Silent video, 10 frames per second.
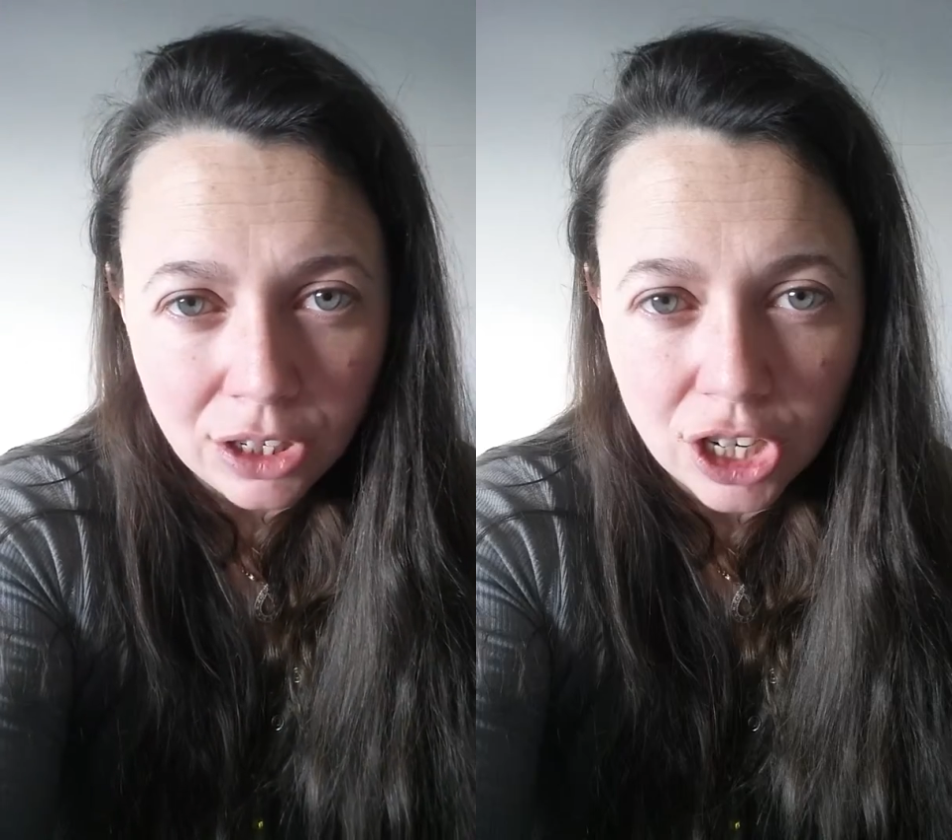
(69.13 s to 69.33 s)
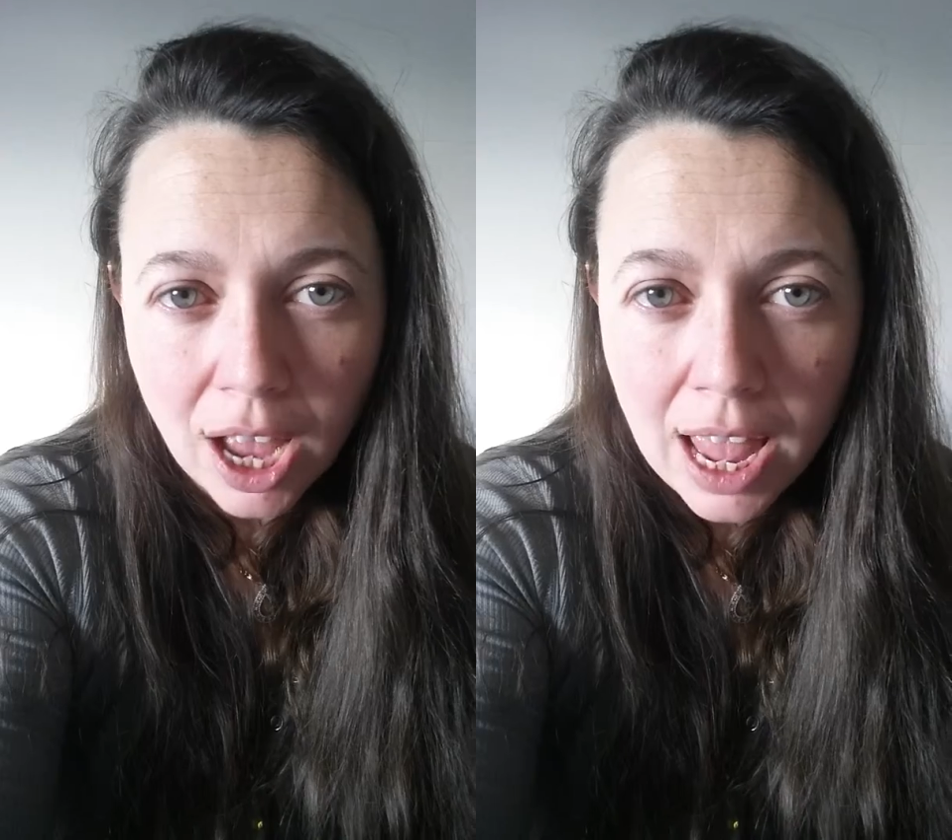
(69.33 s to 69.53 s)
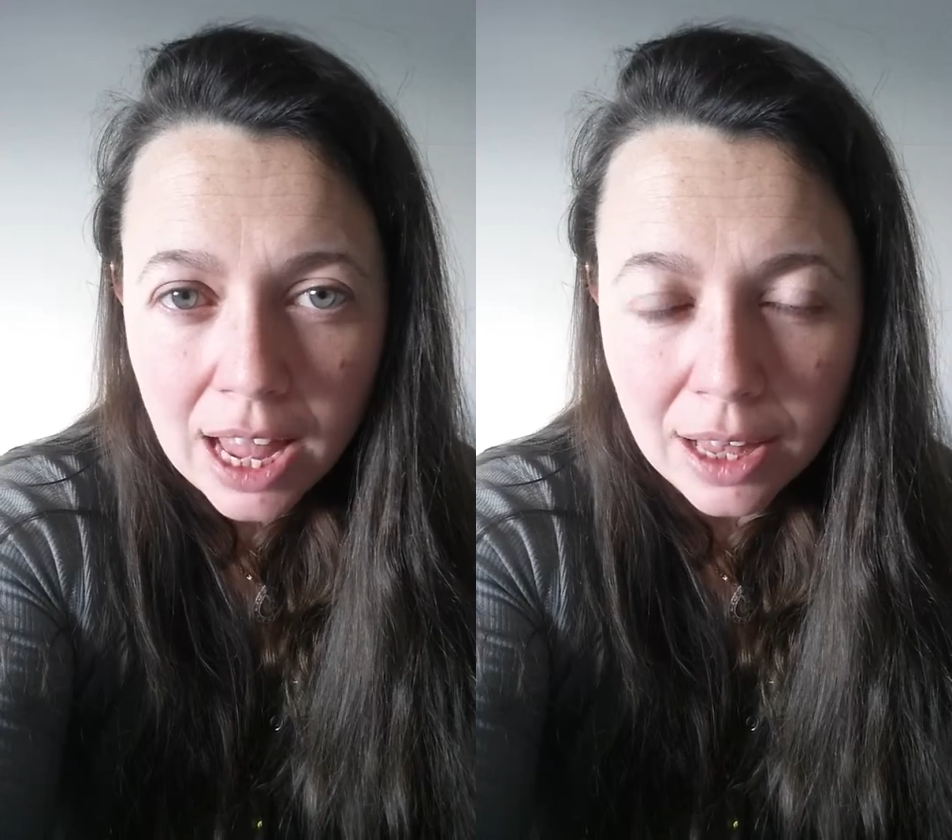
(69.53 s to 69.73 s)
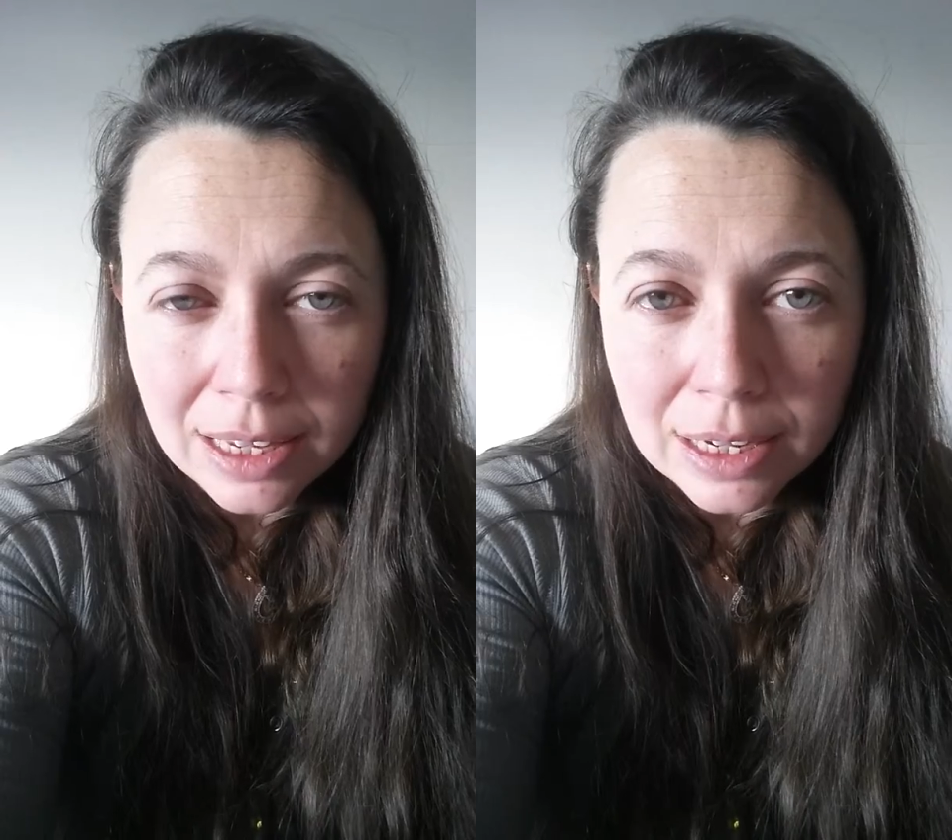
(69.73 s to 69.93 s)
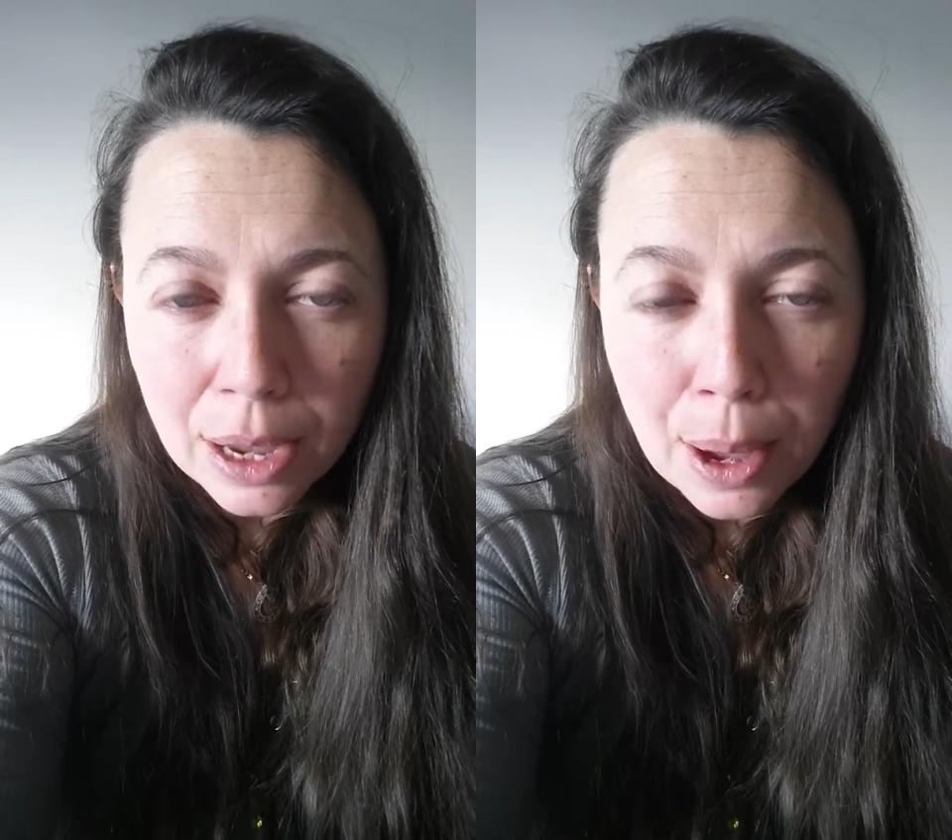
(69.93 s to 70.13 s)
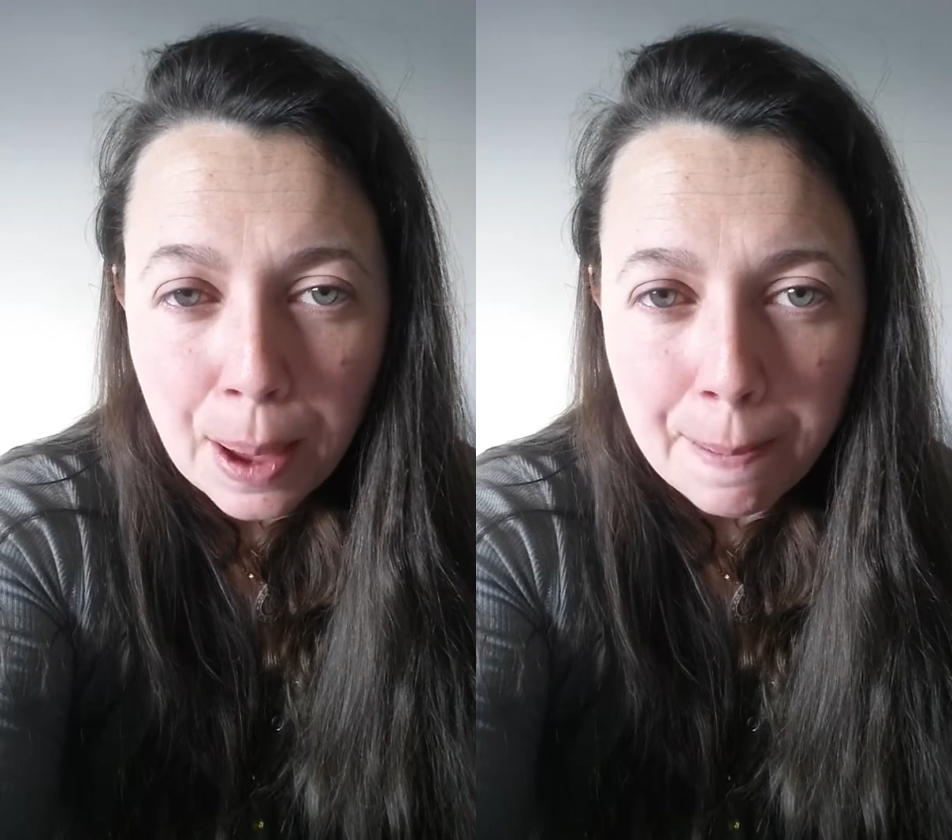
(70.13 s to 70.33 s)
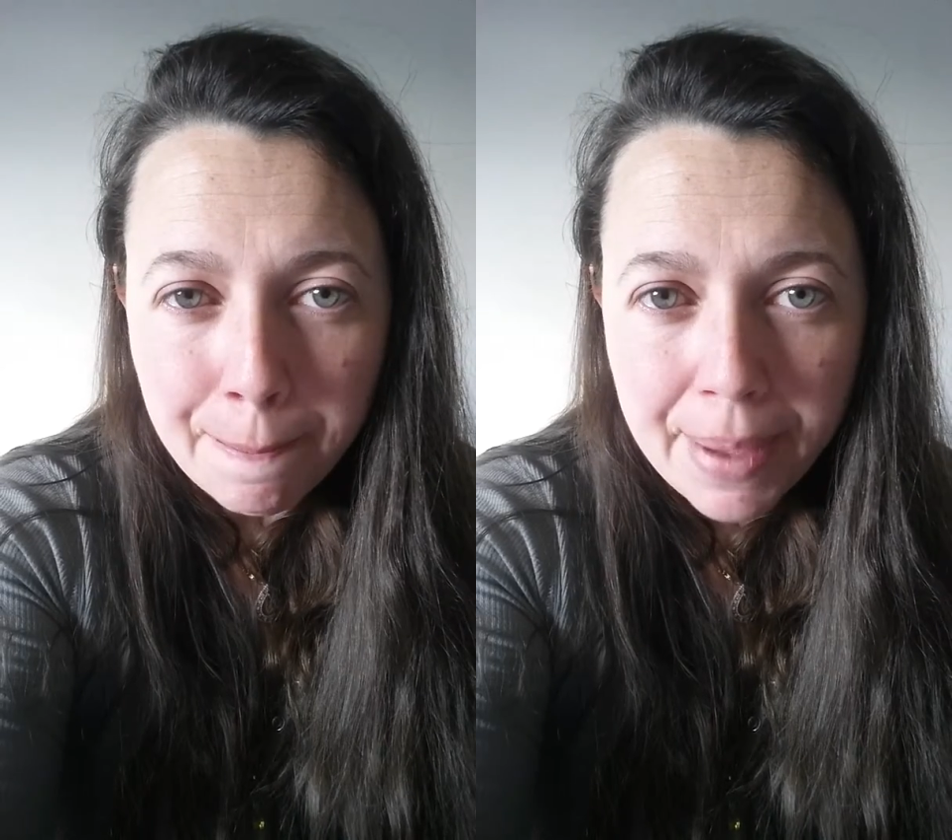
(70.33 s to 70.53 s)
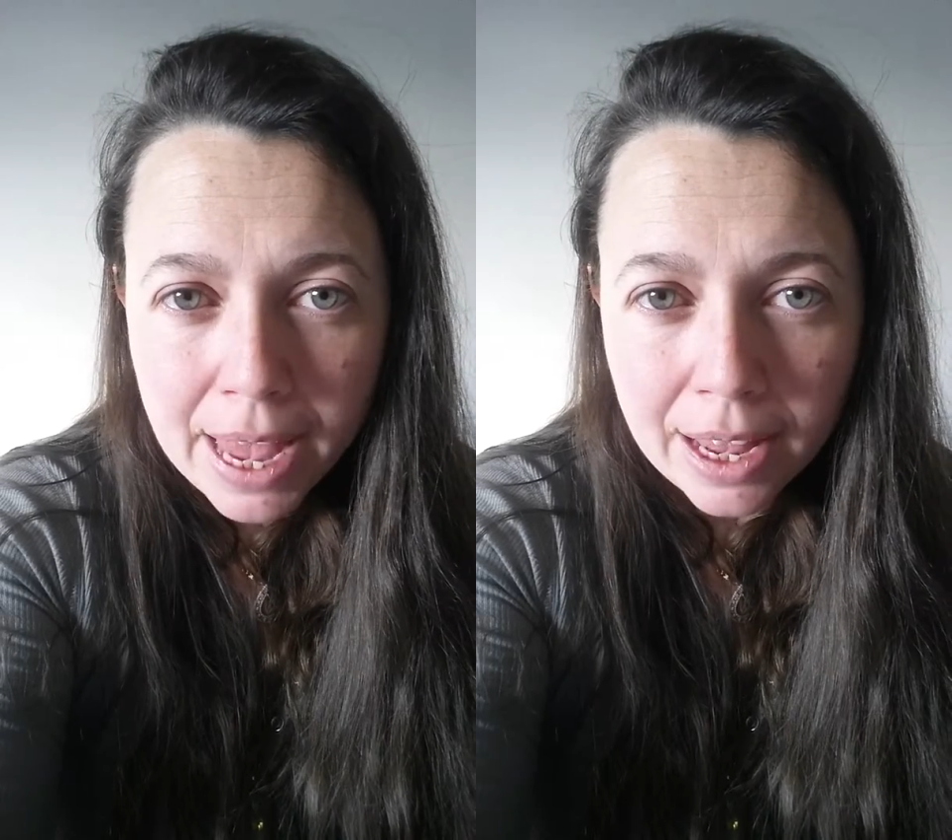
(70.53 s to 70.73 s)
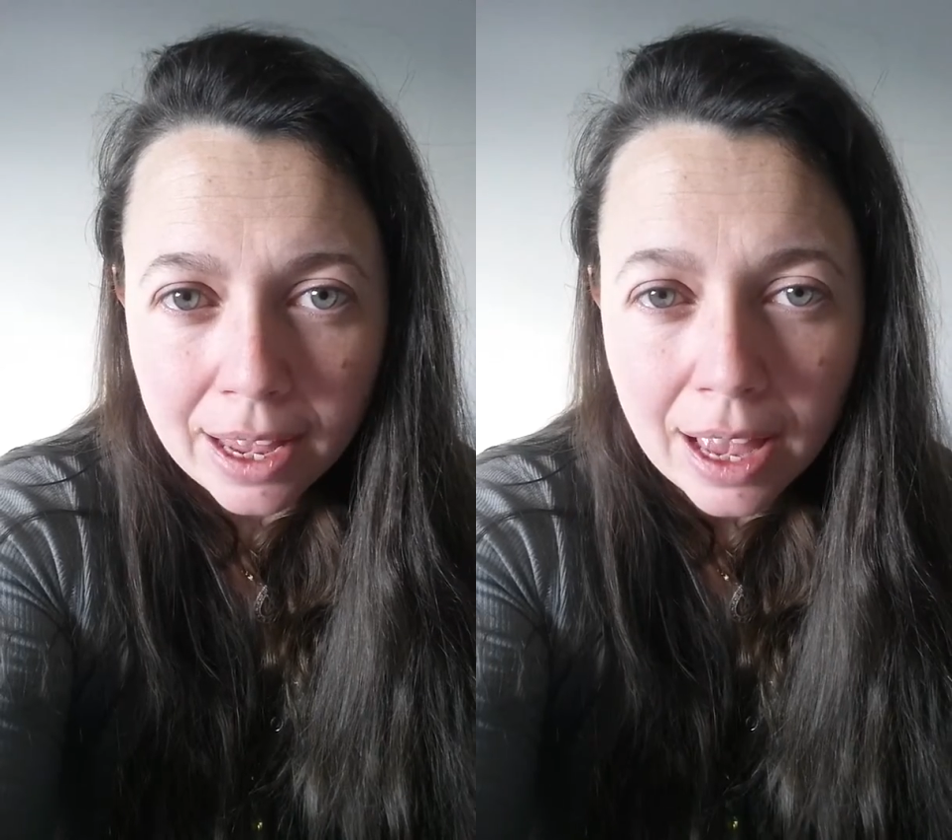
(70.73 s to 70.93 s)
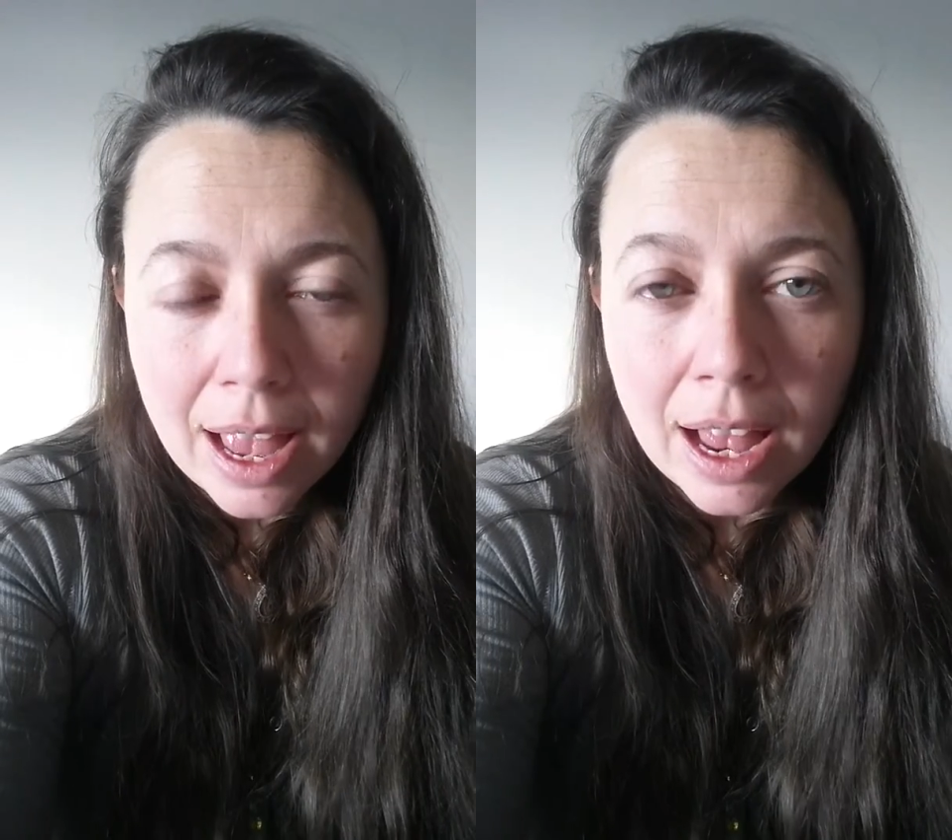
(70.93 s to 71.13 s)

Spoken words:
giant, big,